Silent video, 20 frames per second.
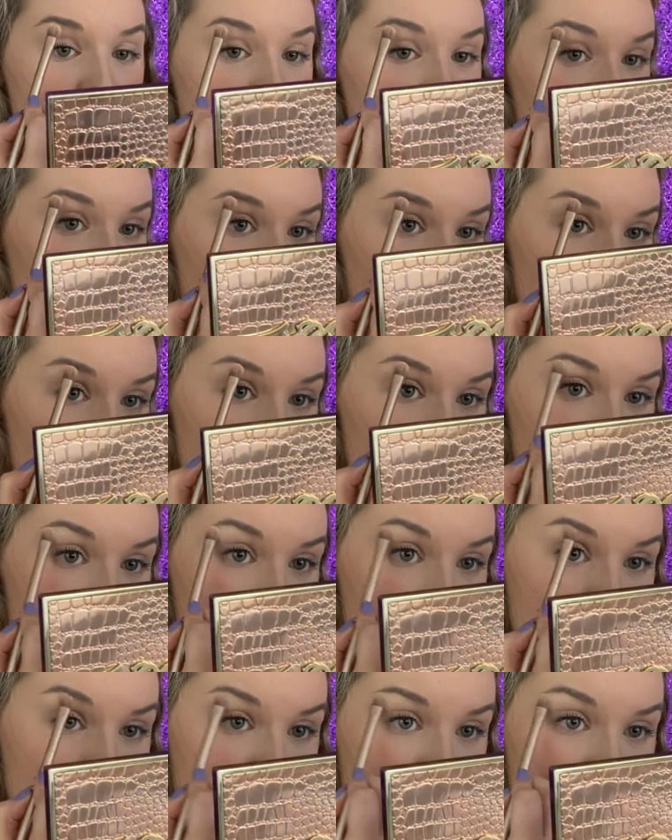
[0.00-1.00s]

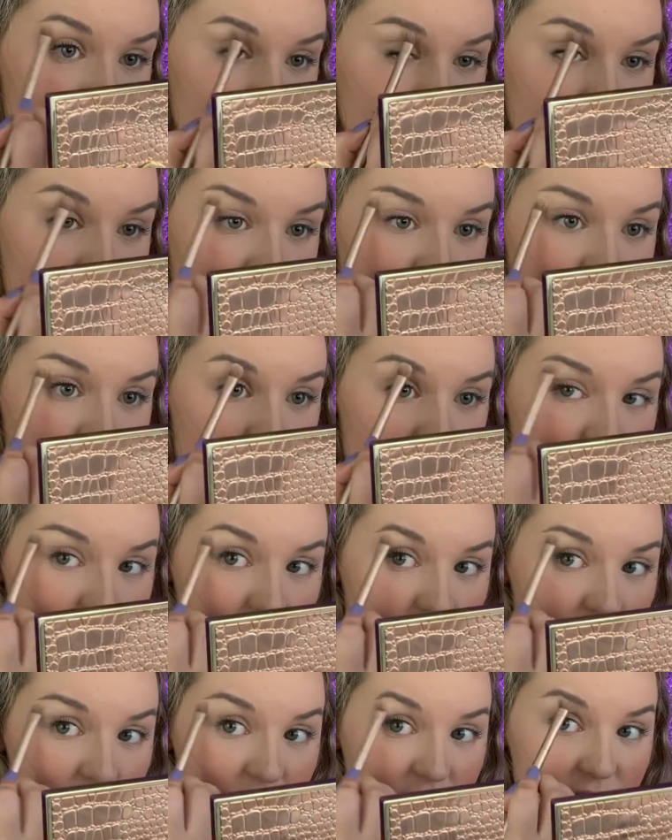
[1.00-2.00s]
over my brow
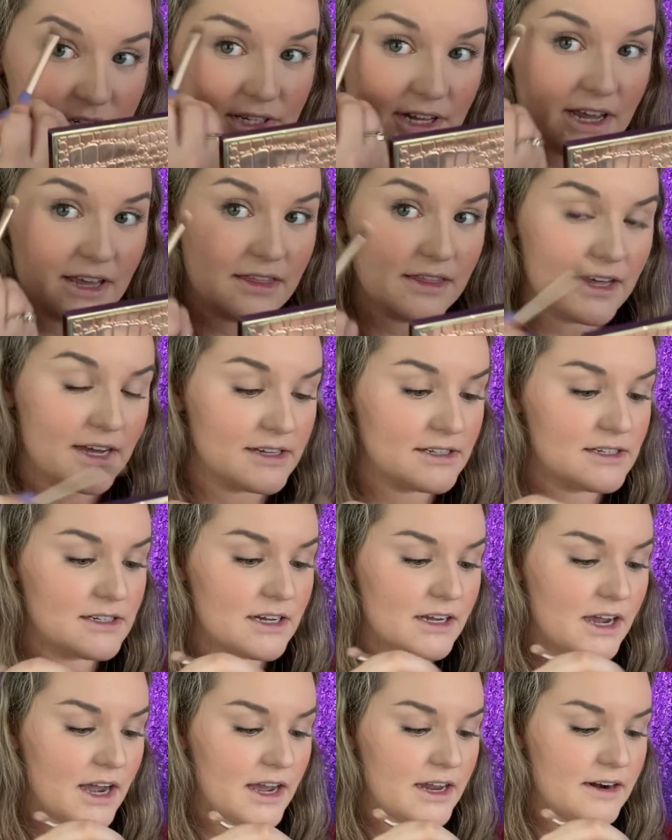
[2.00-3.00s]
bone just like this to
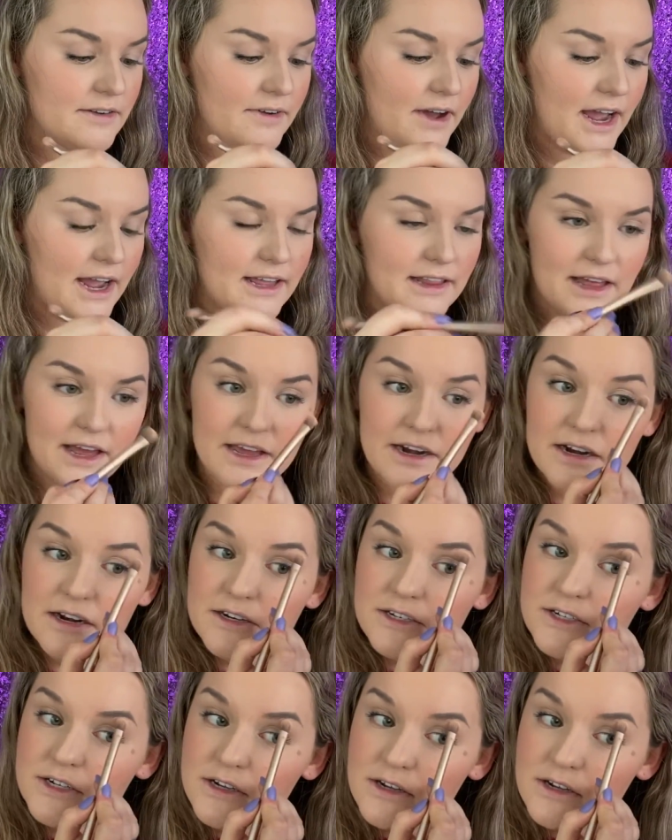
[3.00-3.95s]
kind of highlight it.